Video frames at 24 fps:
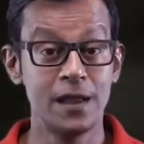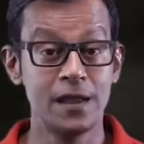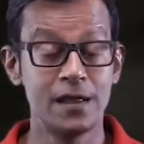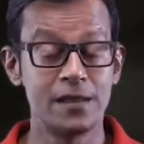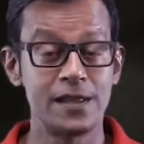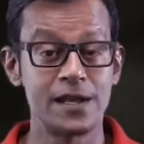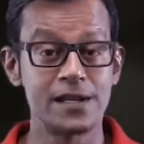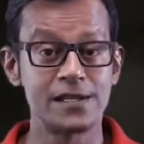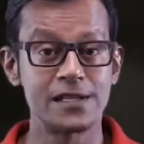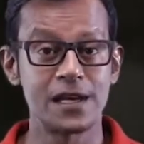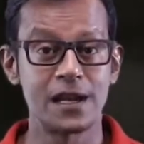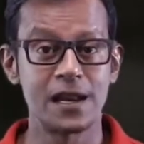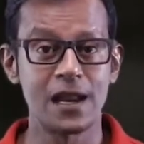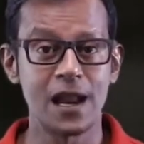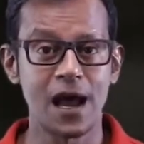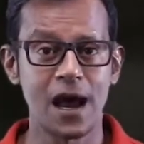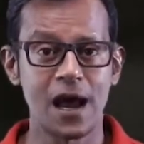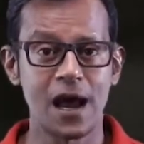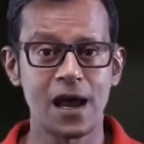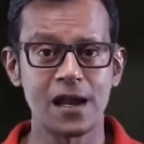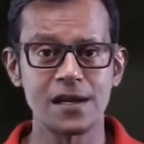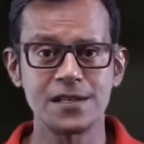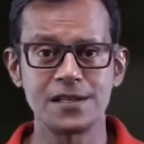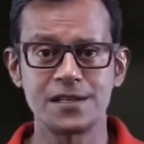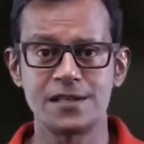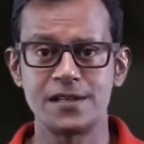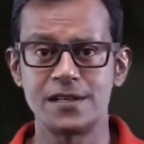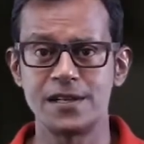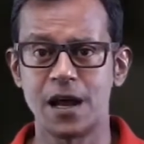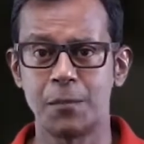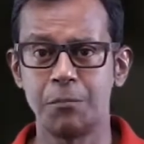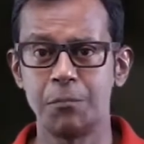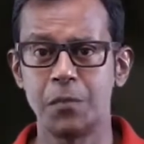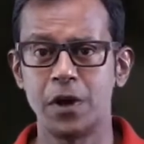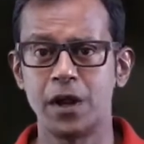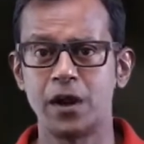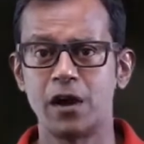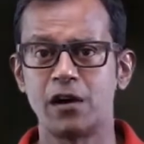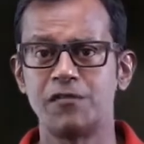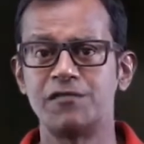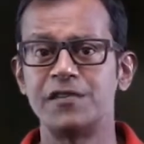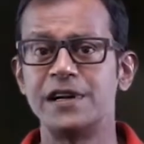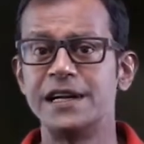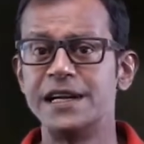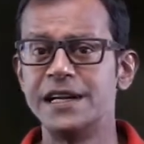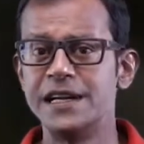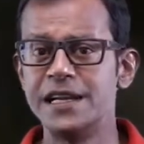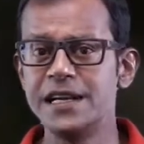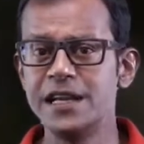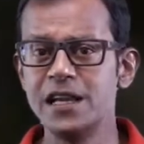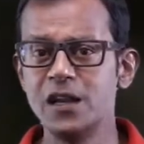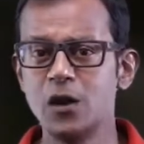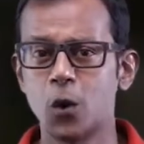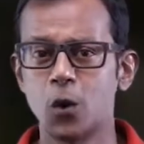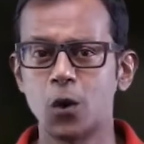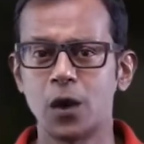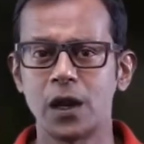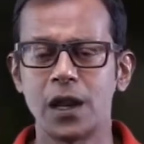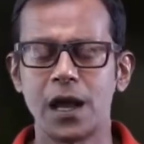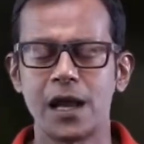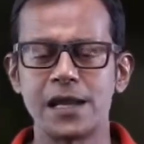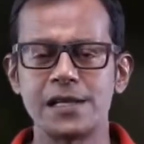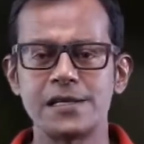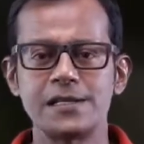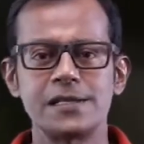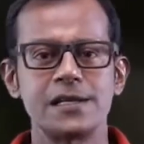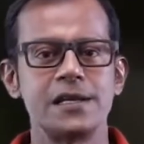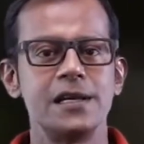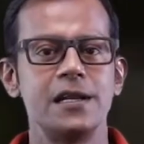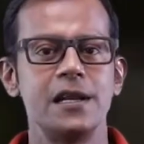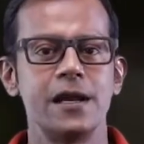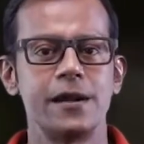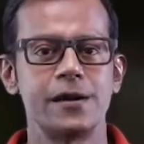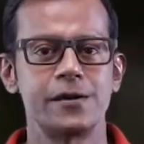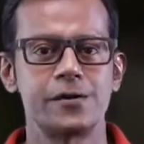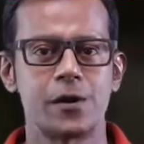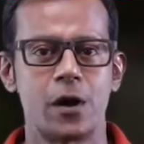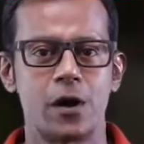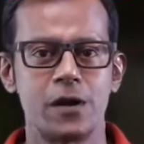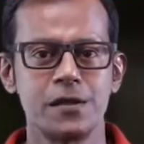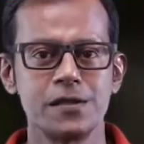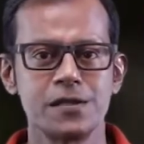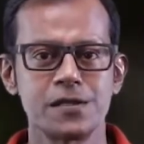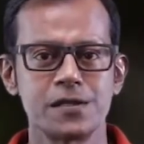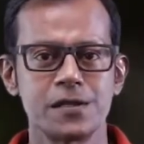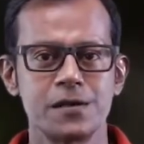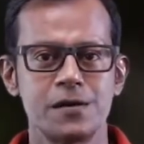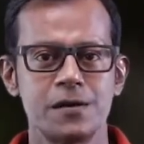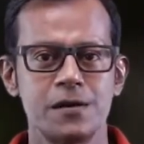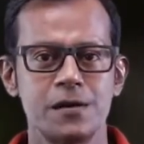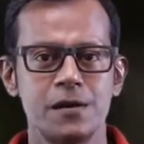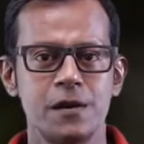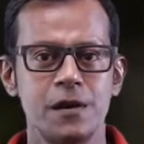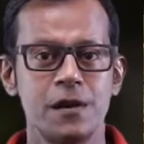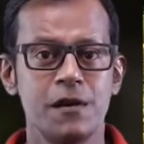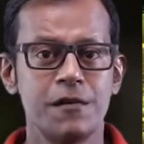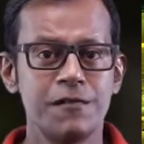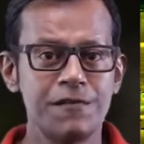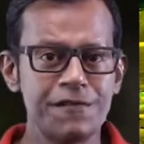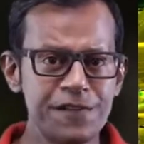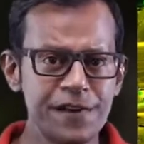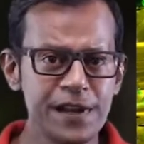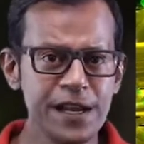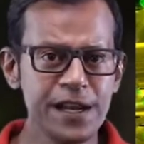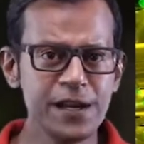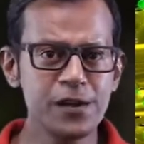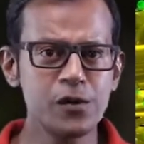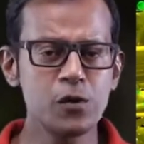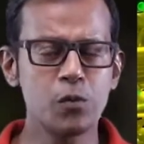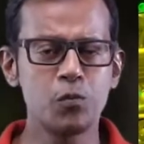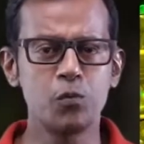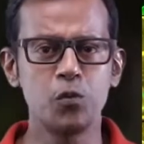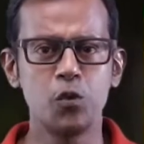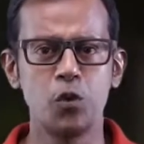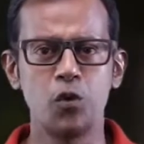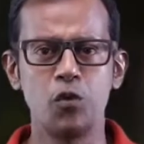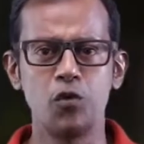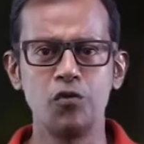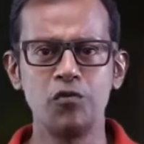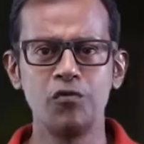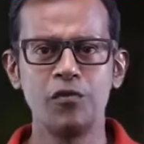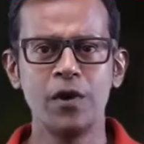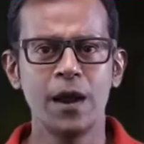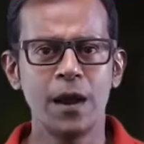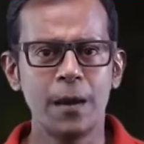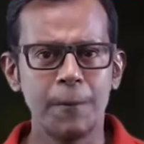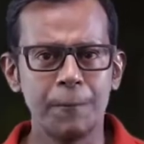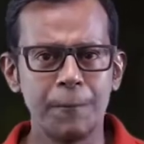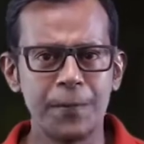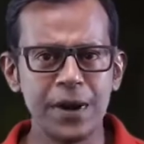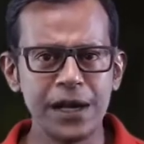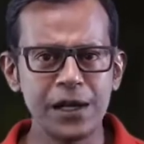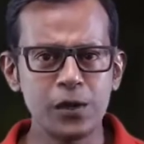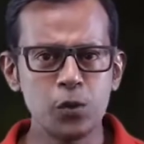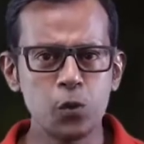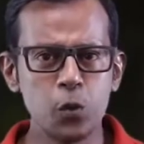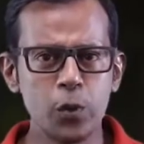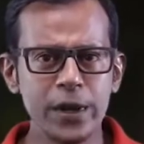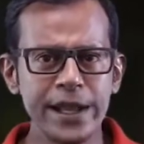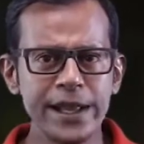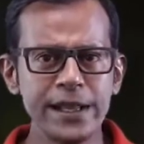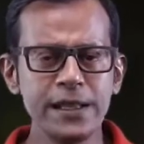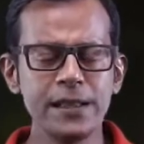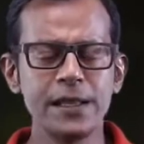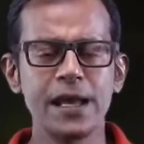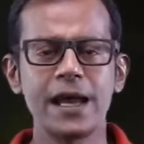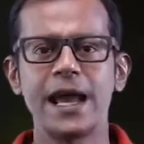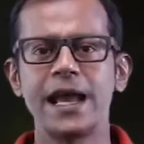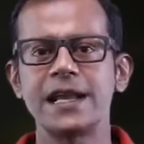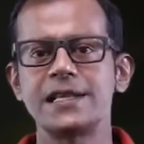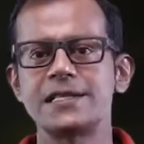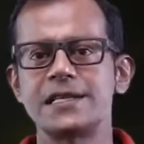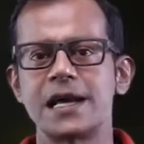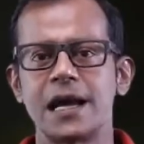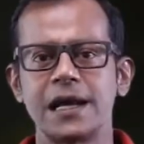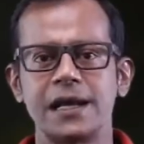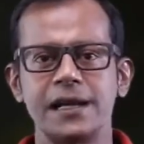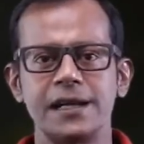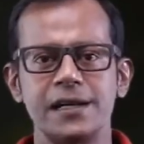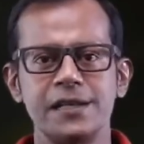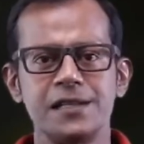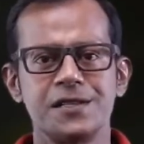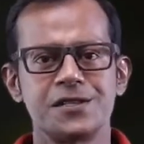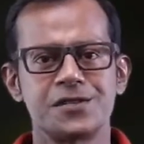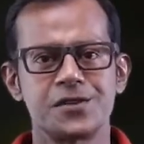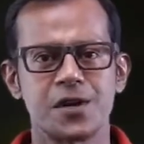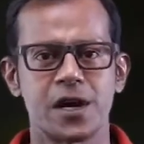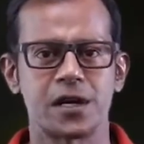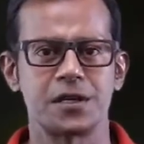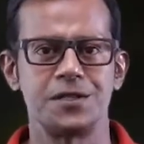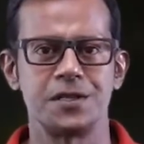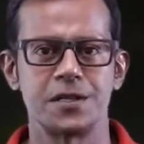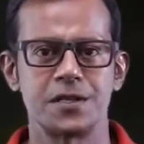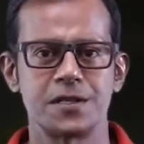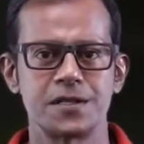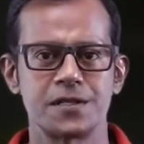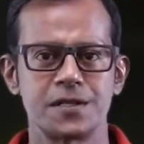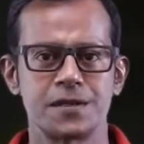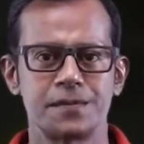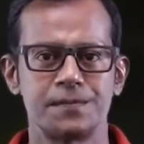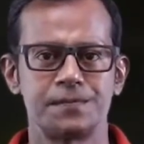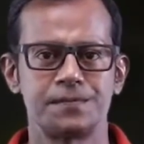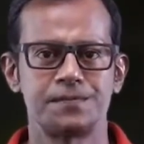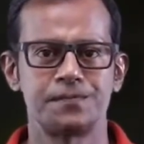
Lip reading: there is a large number of delocalized electrons free to move between the hexagonal structures.